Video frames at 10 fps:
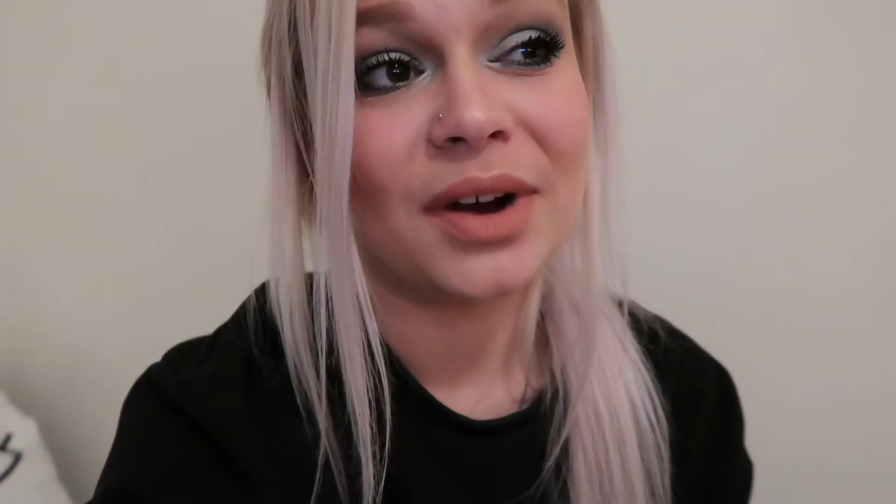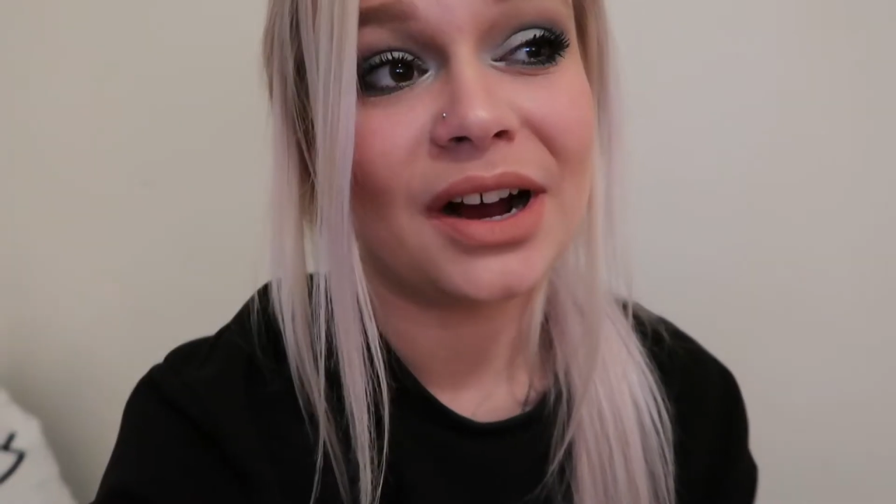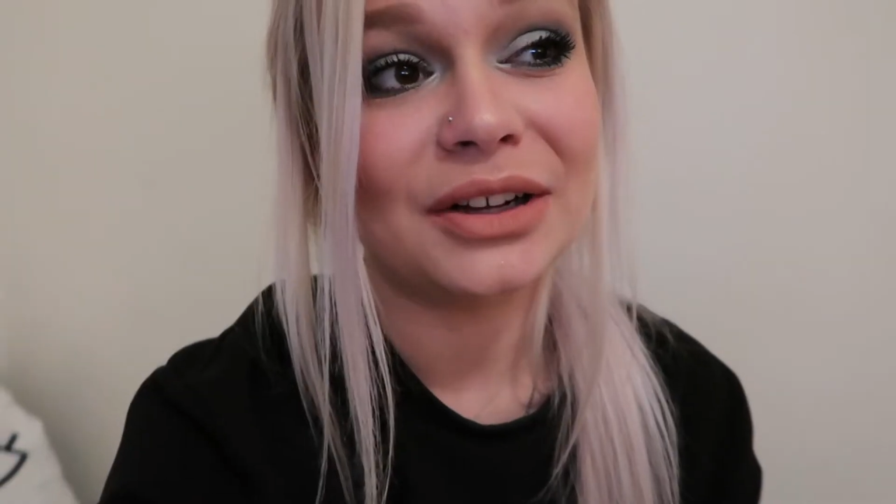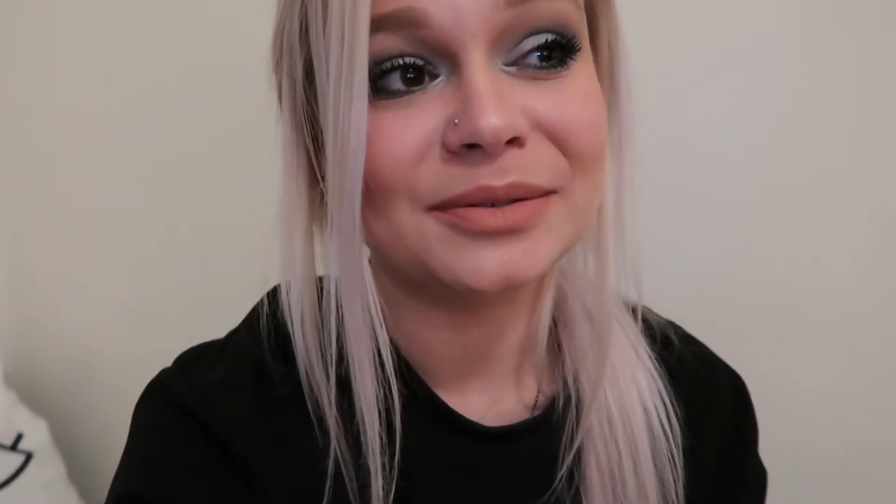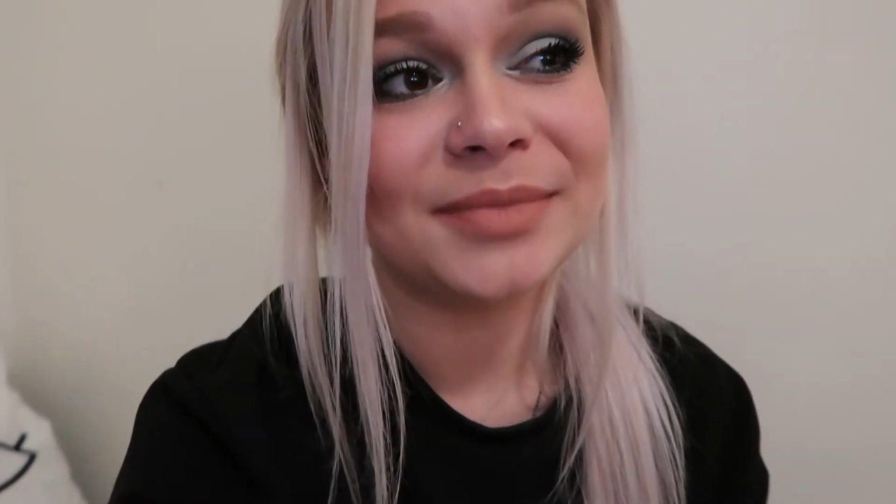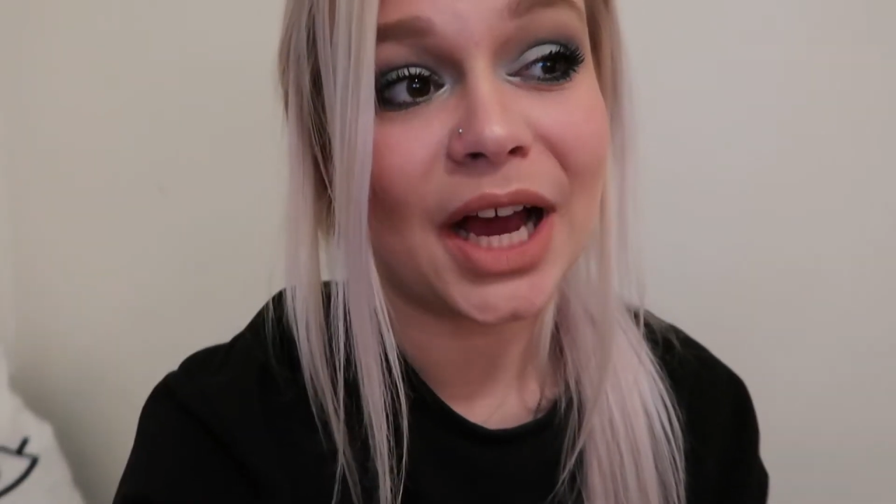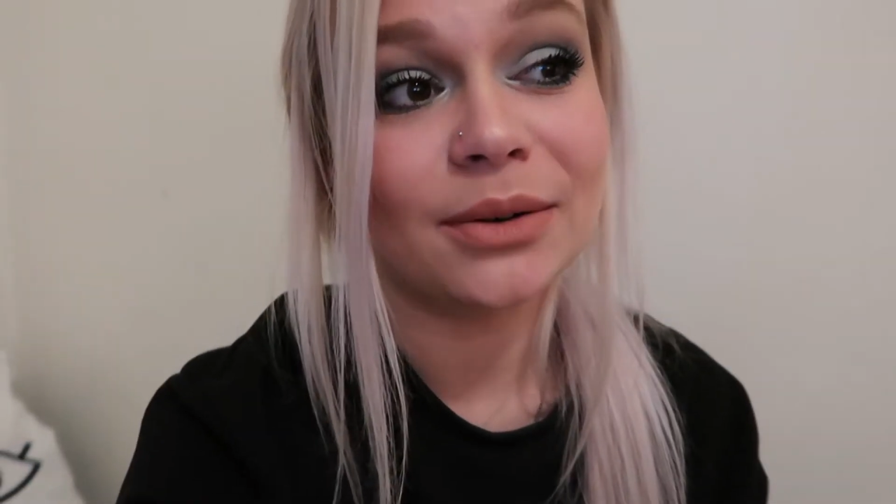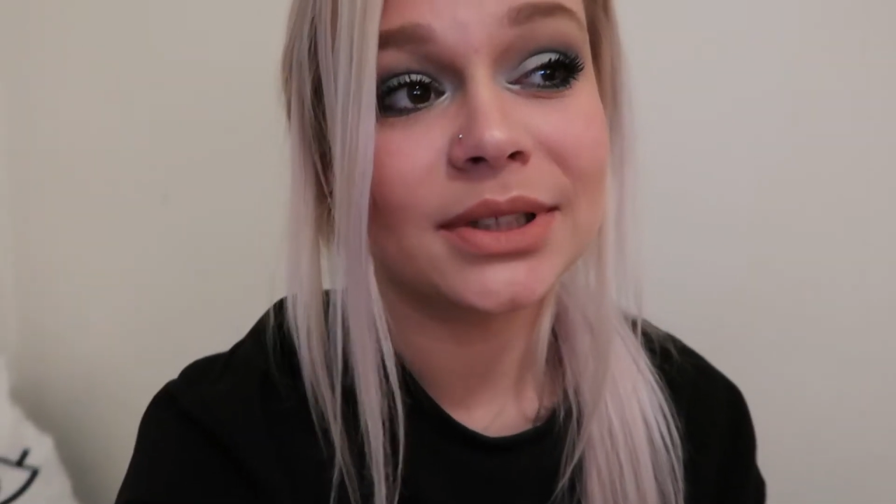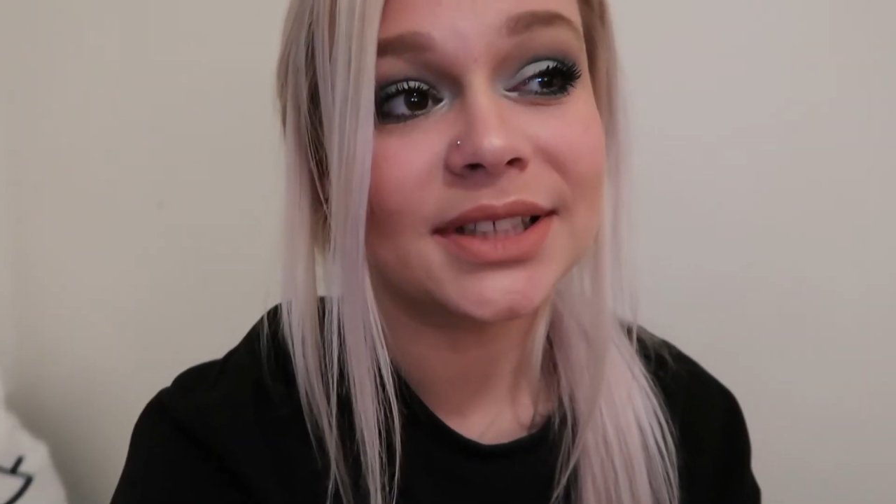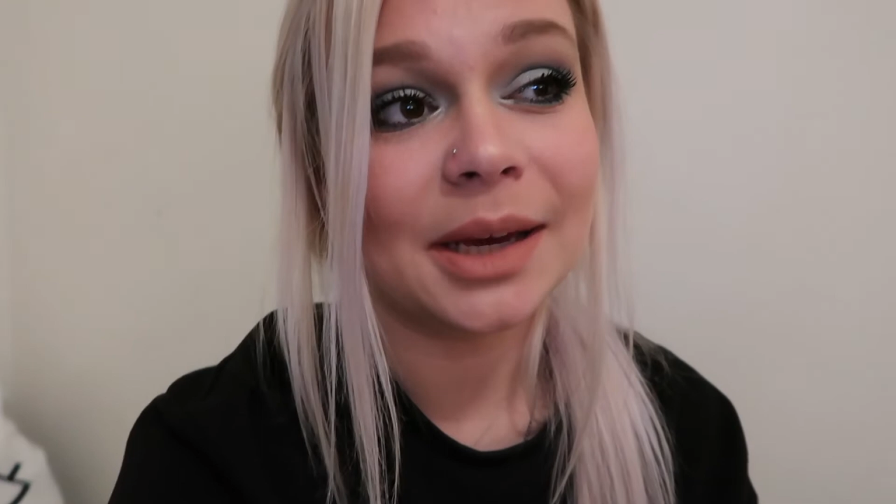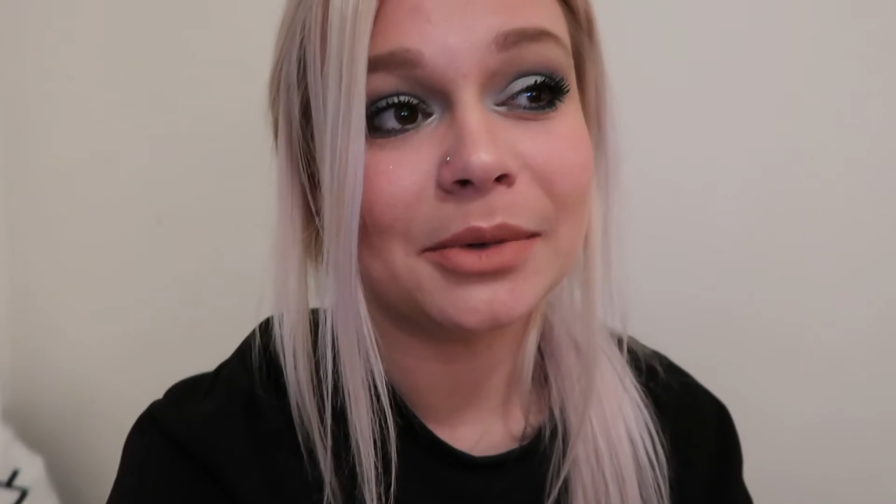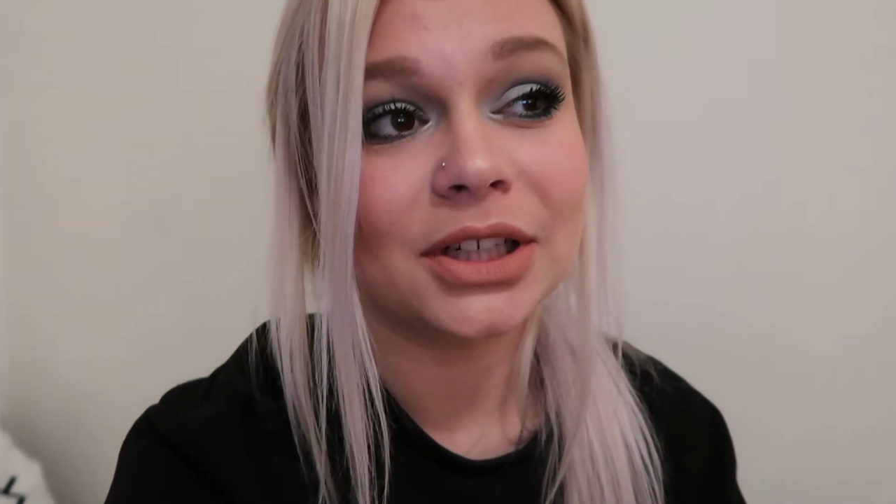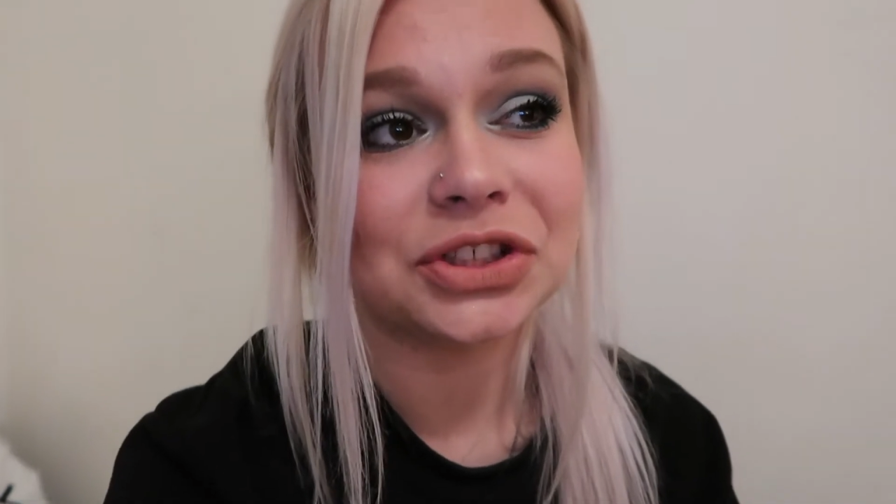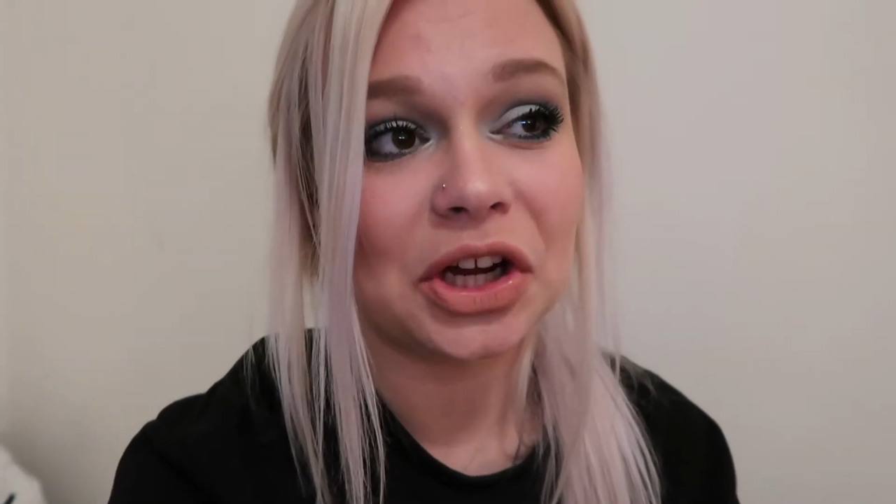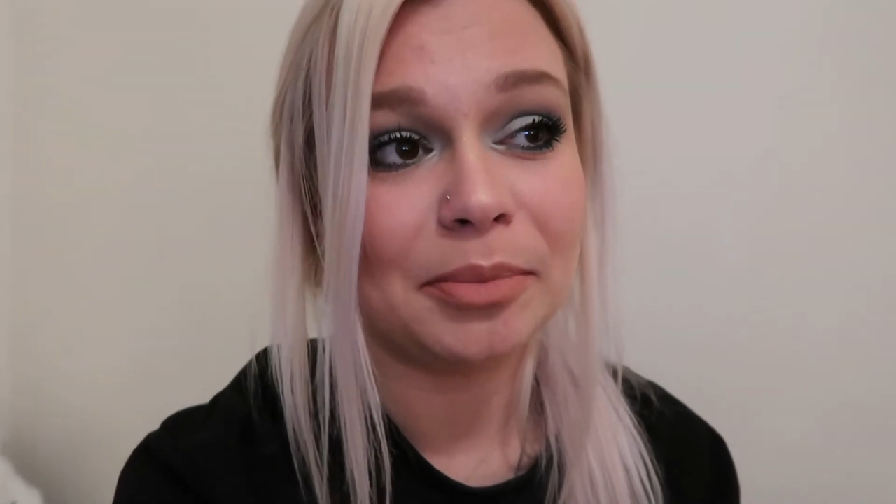Well, I would say I'm
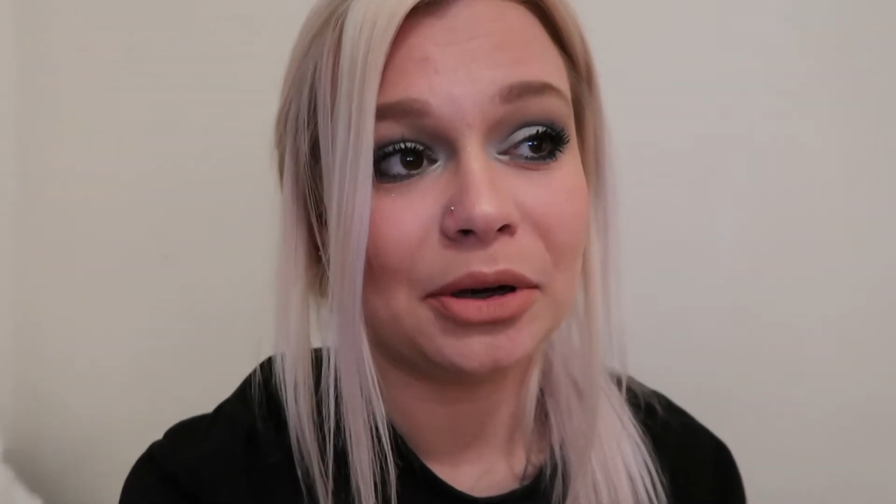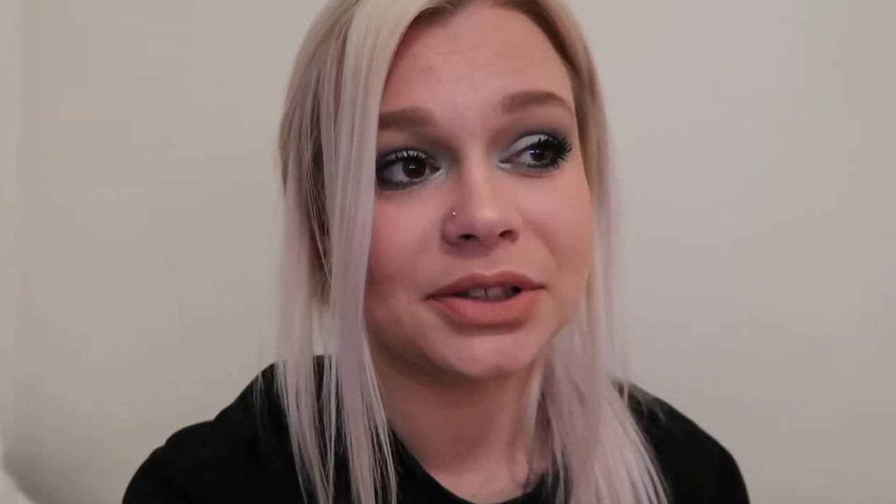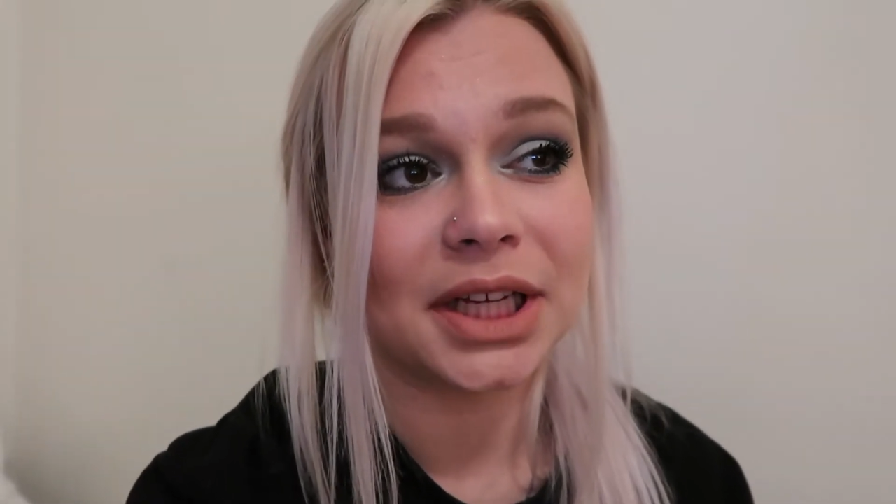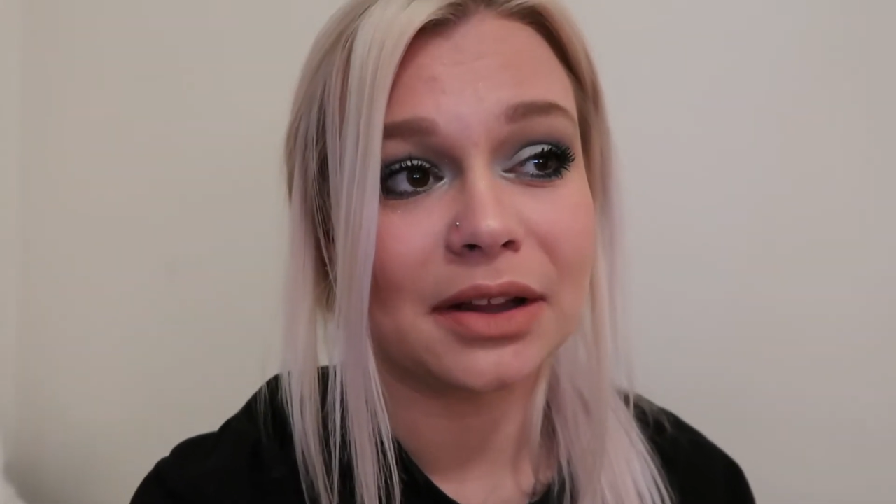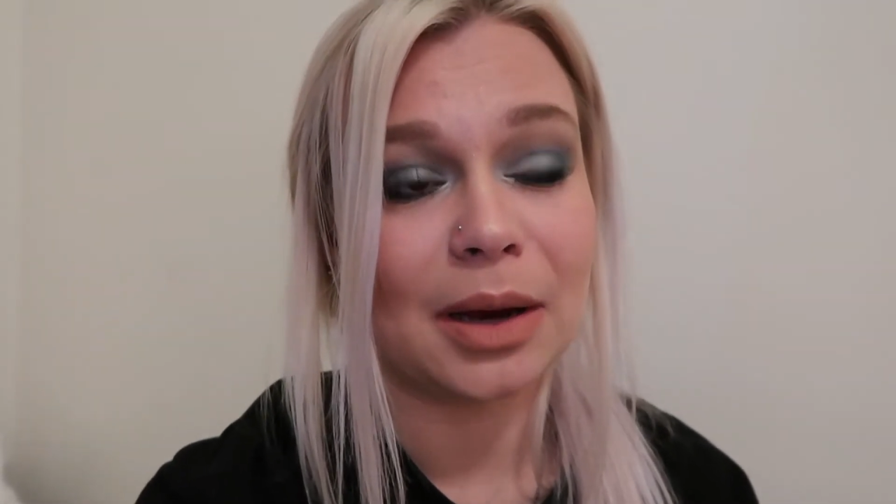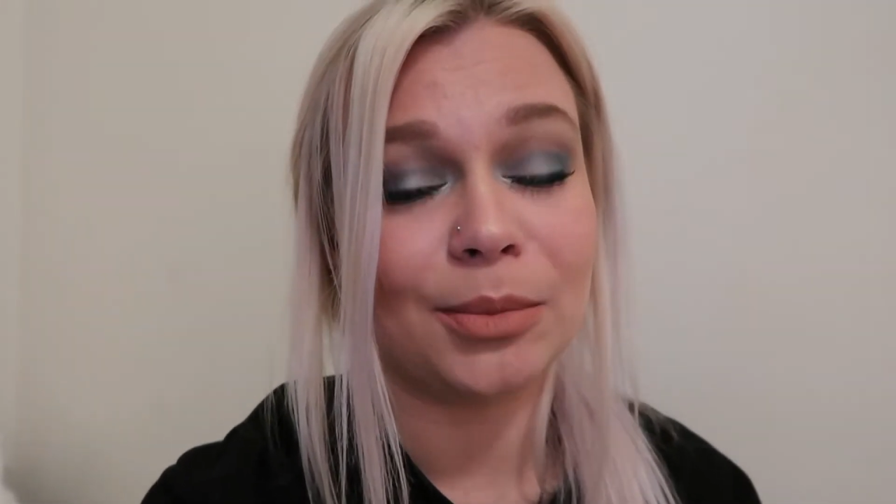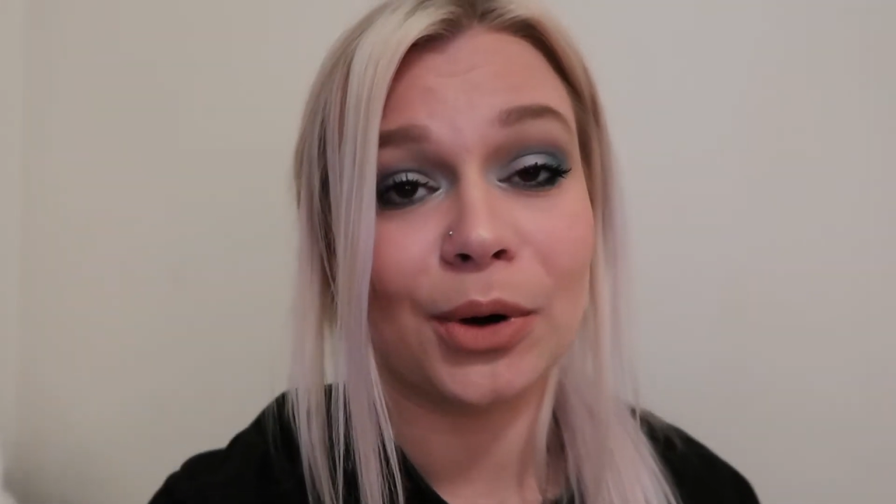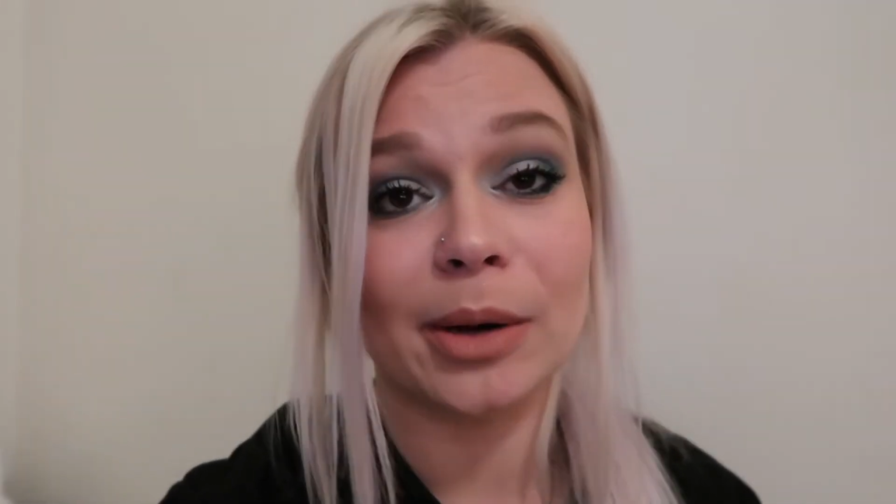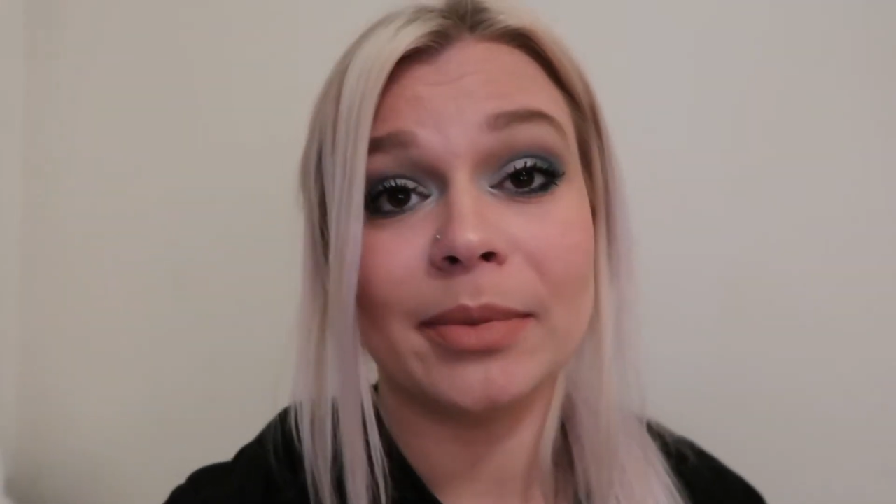gonna start posting a lot more,